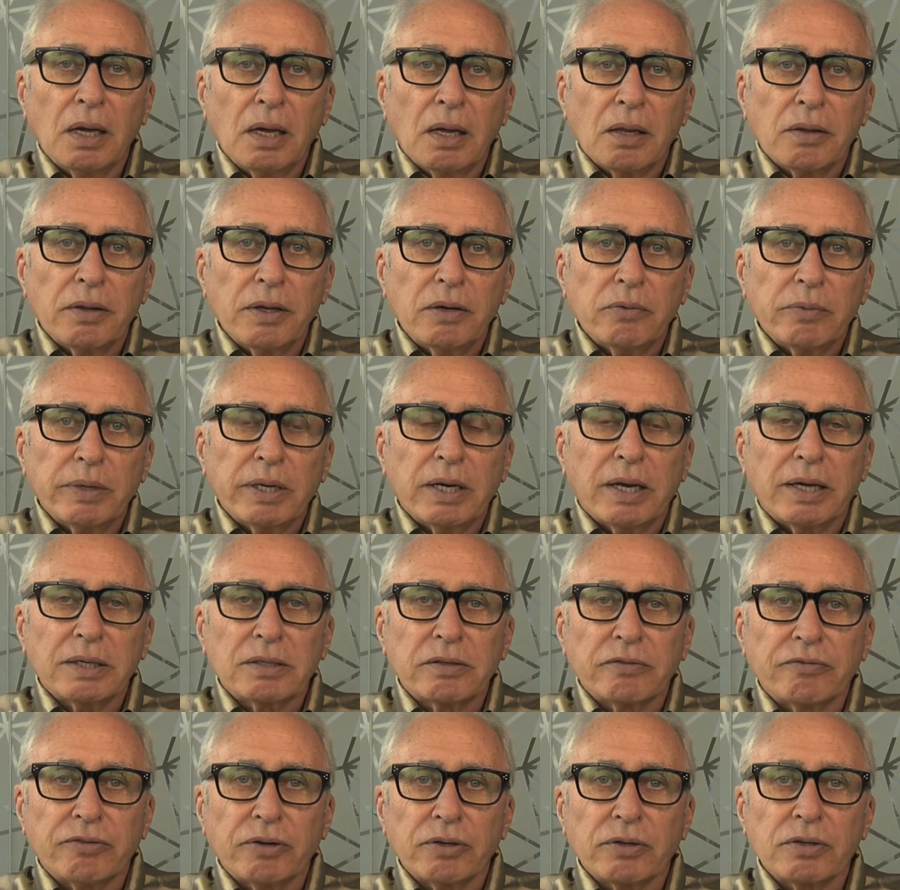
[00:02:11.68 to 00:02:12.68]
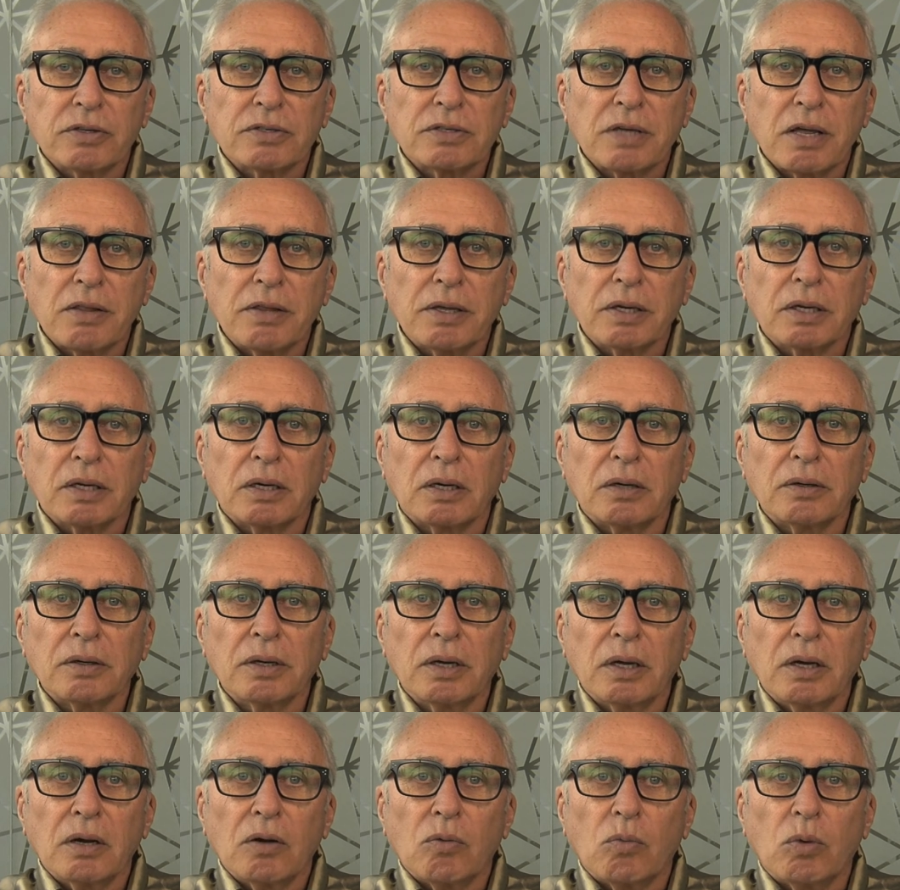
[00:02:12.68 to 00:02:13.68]
Then we'd like to focus, I think,
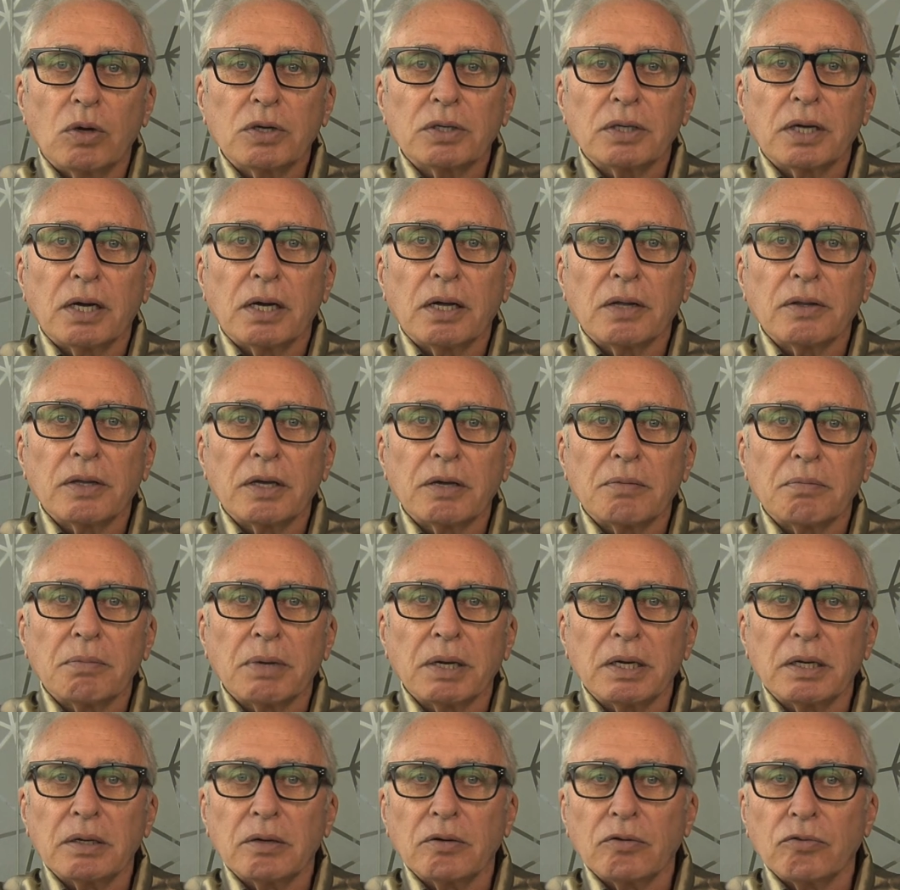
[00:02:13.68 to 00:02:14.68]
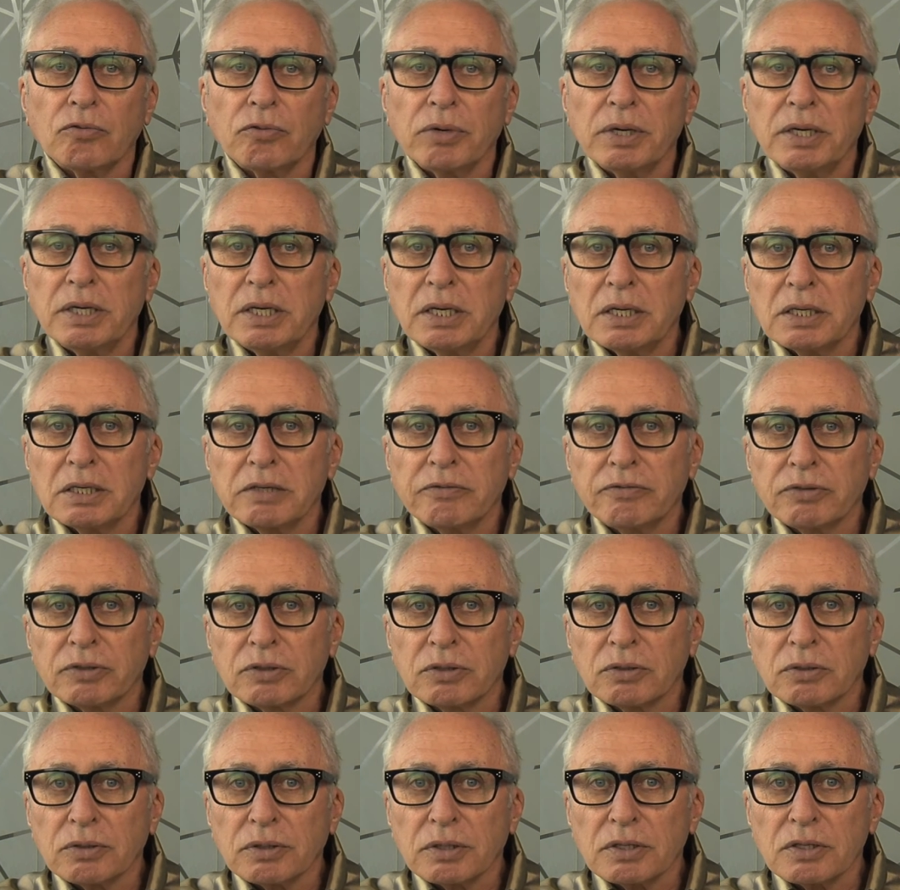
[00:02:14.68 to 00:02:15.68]
on what are their main reading
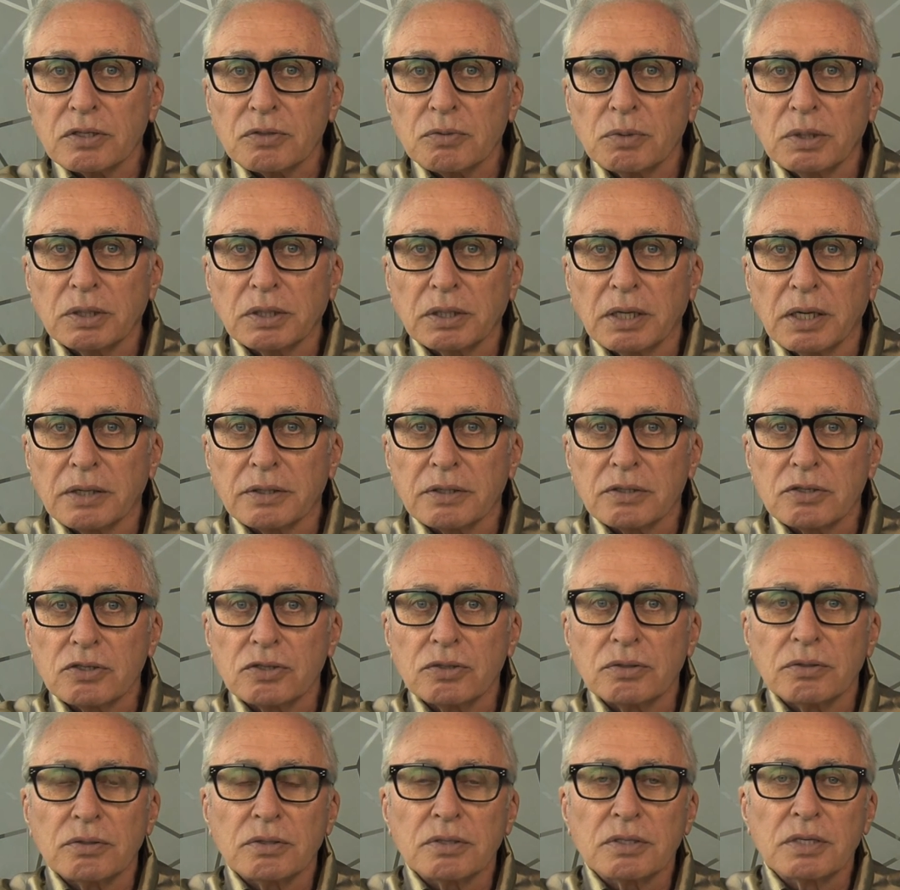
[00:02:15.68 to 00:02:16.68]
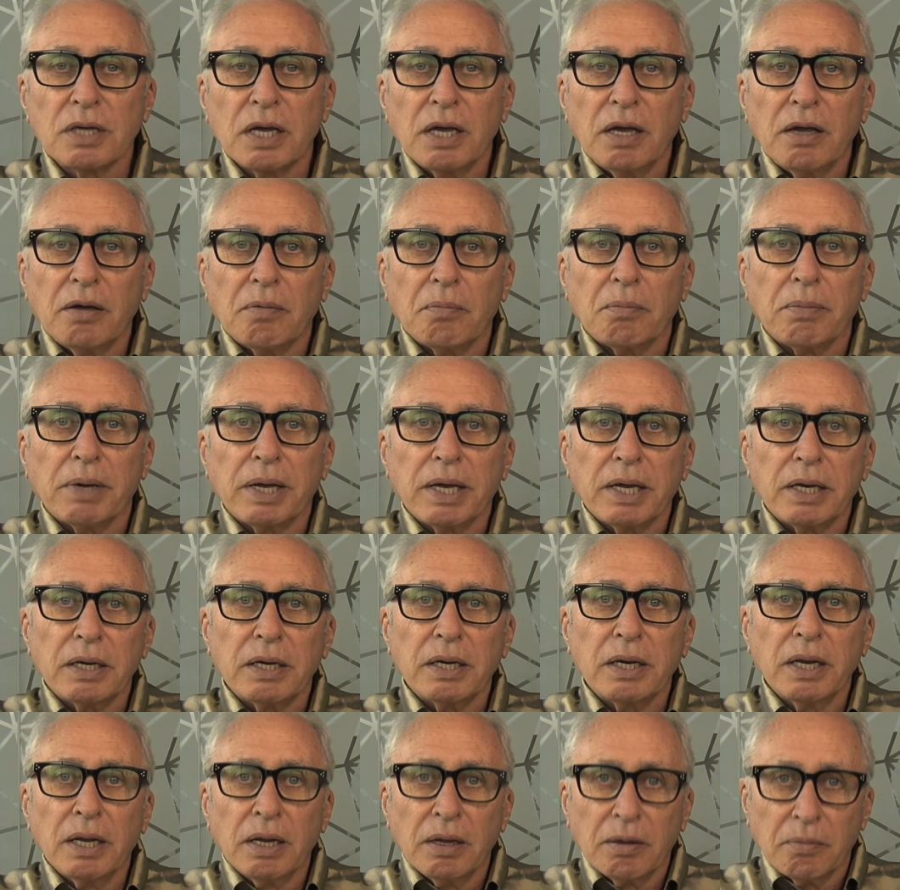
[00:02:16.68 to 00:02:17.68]
difficulties? What are the students'
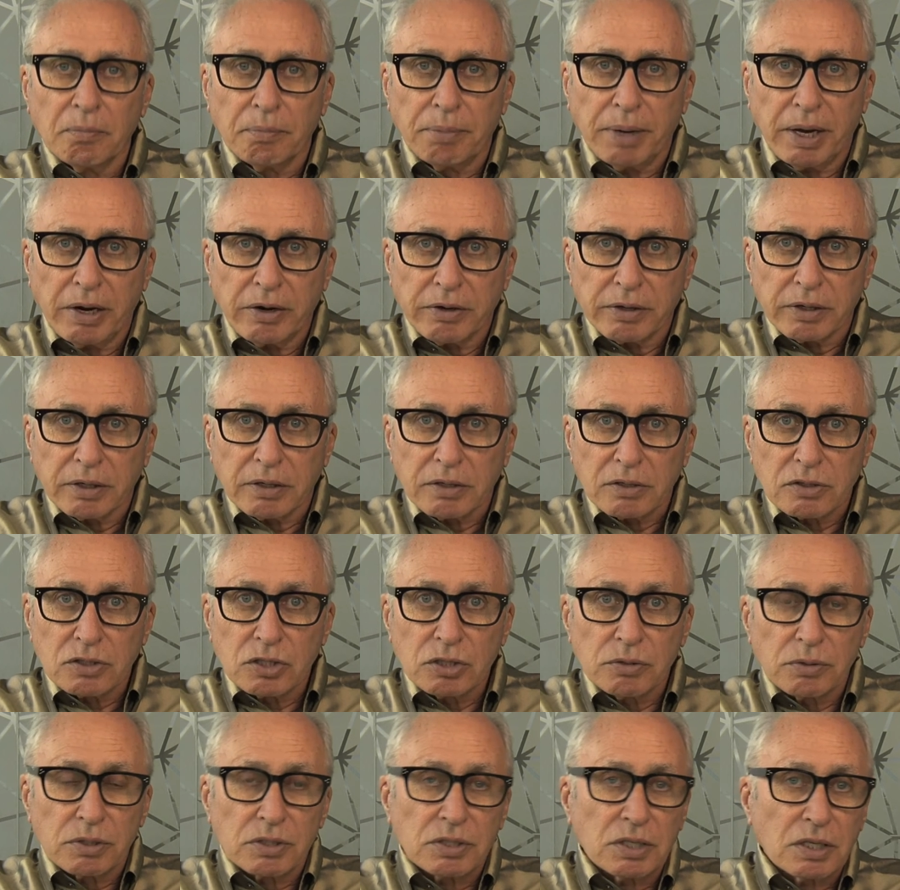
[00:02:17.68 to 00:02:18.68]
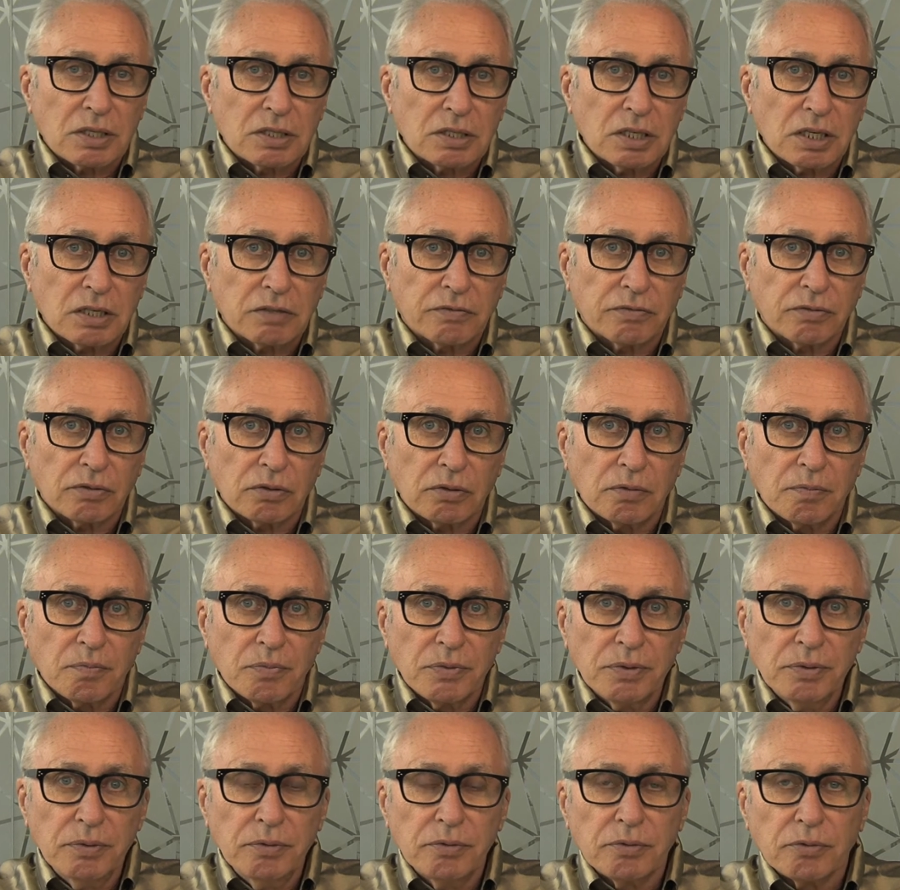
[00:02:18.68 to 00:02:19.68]
main barriers to a successful
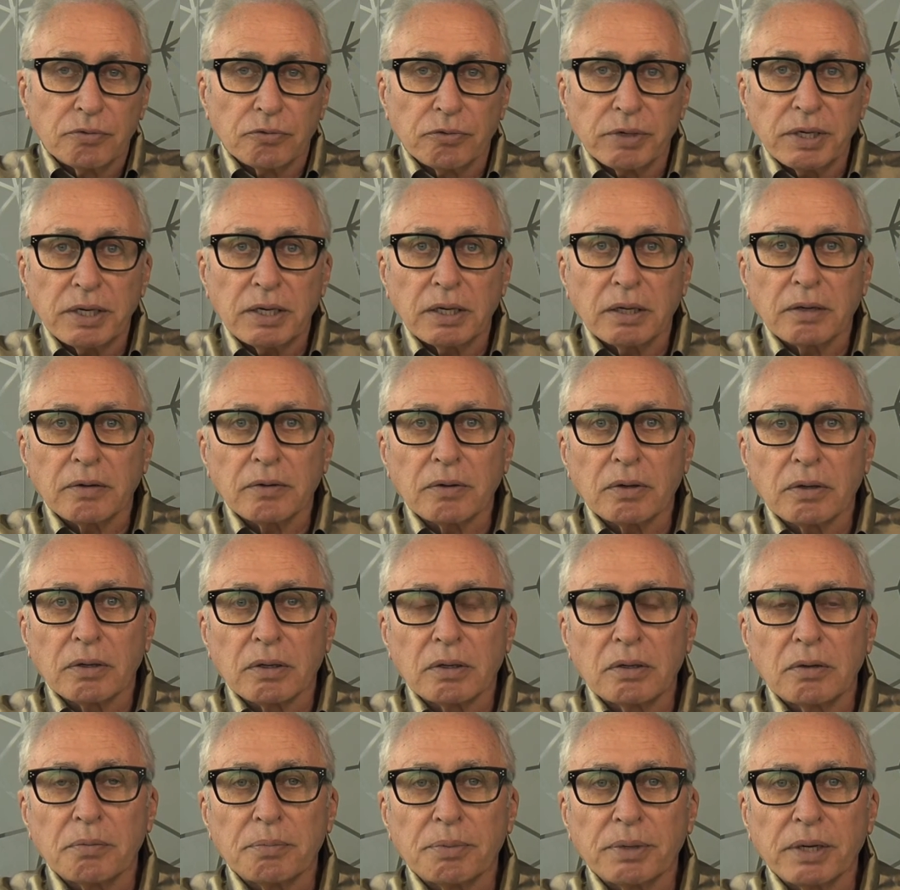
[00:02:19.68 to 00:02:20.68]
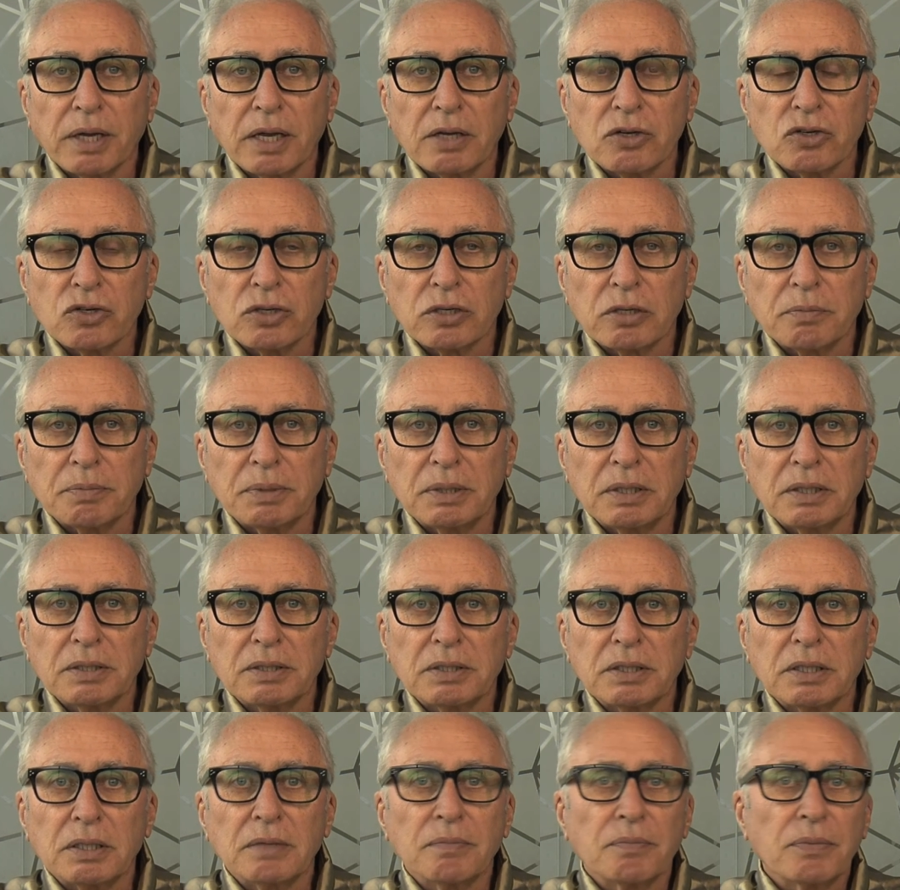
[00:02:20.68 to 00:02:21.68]
reading comprehension
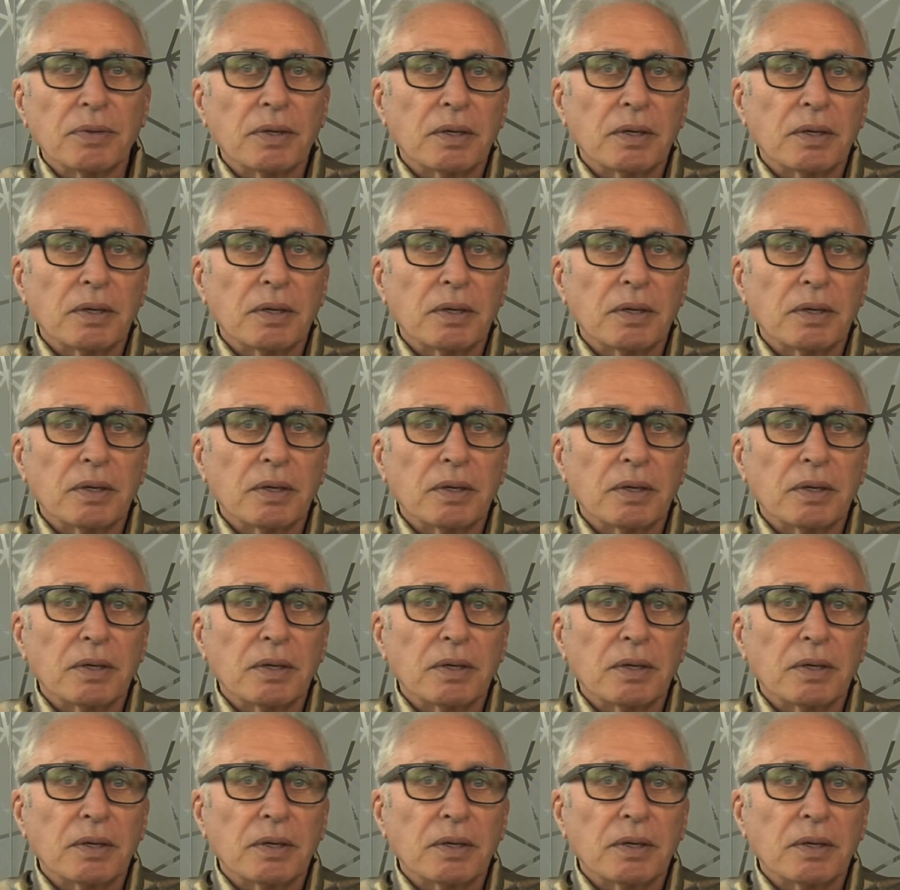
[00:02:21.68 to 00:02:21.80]
ability?